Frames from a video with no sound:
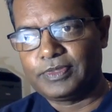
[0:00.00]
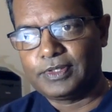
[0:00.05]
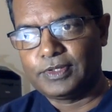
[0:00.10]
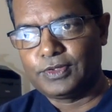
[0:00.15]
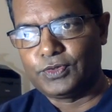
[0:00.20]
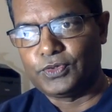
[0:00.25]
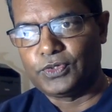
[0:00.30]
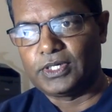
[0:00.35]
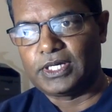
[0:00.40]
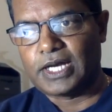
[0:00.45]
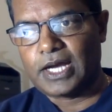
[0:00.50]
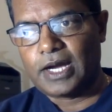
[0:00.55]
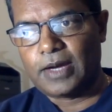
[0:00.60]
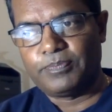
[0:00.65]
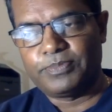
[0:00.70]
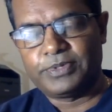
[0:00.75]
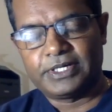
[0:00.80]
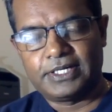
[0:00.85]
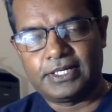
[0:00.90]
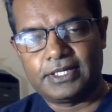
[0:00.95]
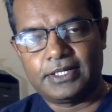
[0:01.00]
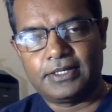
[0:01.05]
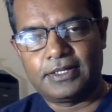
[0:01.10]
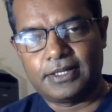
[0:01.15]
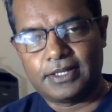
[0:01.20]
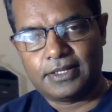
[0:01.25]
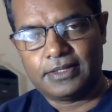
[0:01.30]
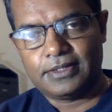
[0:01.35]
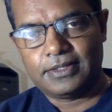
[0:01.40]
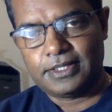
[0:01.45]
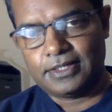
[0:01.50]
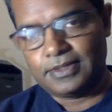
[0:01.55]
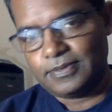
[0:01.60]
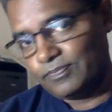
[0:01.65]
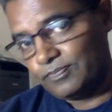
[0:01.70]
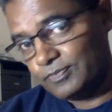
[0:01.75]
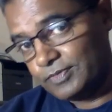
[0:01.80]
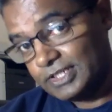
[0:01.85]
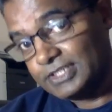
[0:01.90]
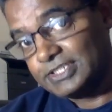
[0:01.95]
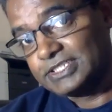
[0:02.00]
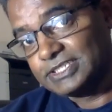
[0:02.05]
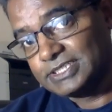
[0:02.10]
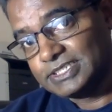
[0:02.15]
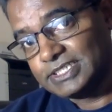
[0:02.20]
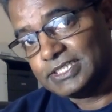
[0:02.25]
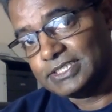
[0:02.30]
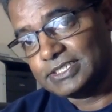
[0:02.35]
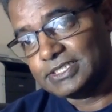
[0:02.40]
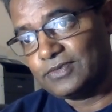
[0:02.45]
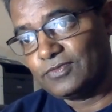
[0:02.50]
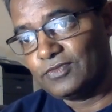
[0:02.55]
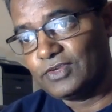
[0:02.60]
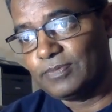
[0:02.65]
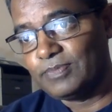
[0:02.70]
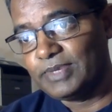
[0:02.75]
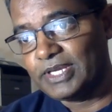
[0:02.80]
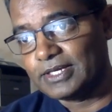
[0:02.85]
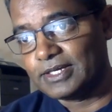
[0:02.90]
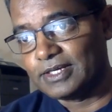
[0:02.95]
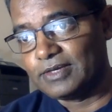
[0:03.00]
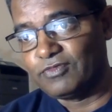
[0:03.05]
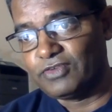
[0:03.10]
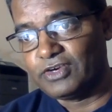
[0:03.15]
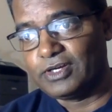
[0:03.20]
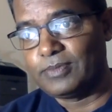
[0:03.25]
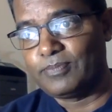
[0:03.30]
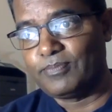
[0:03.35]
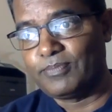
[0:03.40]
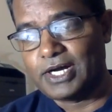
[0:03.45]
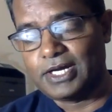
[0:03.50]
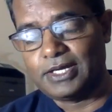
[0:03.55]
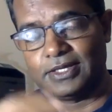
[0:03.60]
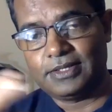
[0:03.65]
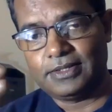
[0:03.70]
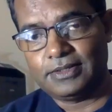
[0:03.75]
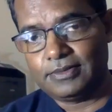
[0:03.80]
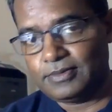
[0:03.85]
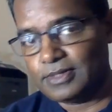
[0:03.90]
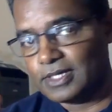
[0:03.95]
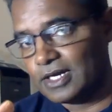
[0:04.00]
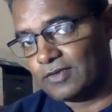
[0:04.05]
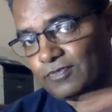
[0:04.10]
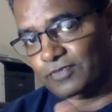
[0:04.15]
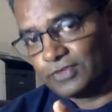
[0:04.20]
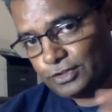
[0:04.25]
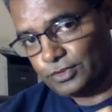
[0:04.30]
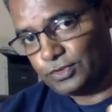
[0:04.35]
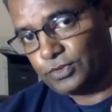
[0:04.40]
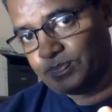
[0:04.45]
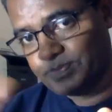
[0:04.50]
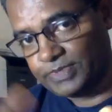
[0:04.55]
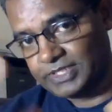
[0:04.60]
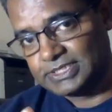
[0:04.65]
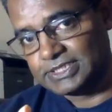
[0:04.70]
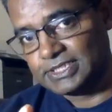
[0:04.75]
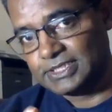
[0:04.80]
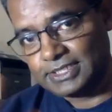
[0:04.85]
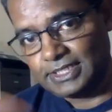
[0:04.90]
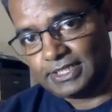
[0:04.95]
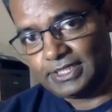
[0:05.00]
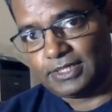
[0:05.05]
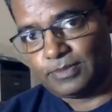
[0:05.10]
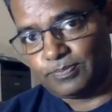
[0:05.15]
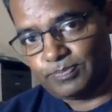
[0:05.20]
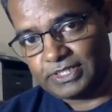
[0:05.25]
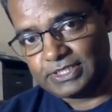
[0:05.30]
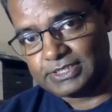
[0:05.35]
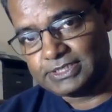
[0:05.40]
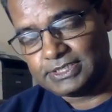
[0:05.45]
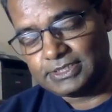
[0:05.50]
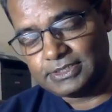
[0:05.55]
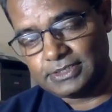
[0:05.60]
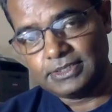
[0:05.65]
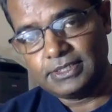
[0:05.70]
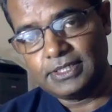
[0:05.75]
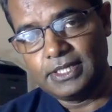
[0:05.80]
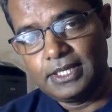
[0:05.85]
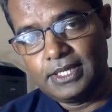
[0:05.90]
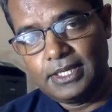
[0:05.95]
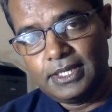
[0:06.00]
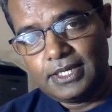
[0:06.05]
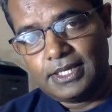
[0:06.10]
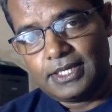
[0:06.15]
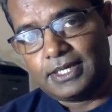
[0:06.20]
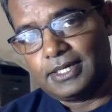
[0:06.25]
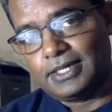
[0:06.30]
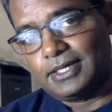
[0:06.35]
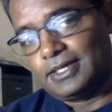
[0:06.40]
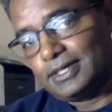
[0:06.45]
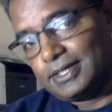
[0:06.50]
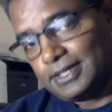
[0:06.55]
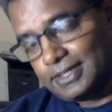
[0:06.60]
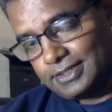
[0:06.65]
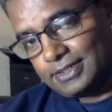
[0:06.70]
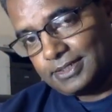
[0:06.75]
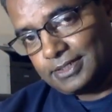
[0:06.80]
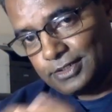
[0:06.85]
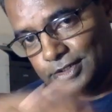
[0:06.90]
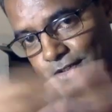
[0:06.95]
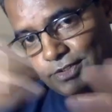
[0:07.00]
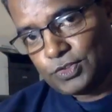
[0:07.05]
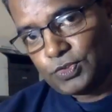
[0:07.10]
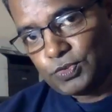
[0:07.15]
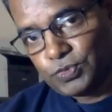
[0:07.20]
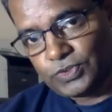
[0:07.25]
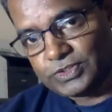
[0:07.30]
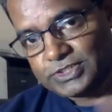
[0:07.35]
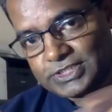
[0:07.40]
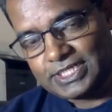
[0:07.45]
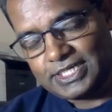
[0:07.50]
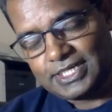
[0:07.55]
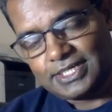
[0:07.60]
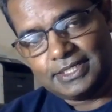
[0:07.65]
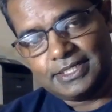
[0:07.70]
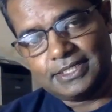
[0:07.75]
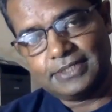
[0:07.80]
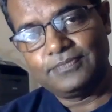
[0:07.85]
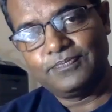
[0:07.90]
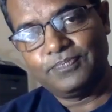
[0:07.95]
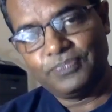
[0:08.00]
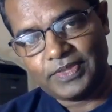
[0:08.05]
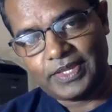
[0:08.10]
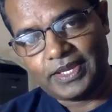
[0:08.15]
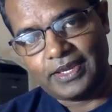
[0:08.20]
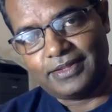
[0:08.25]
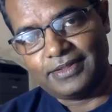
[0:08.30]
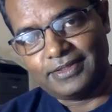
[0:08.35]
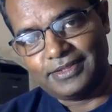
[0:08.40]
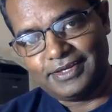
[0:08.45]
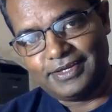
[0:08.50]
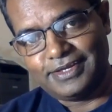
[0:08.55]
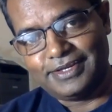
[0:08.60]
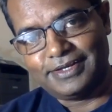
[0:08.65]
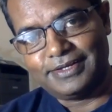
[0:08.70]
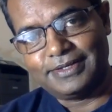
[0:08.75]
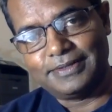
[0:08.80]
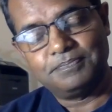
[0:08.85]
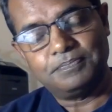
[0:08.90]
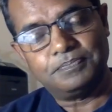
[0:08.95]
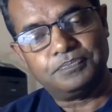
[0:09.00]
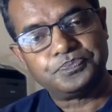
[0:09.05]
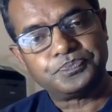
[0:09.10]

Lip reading: your APRA registration will be confirmed by after you presenting in person to Australia, and then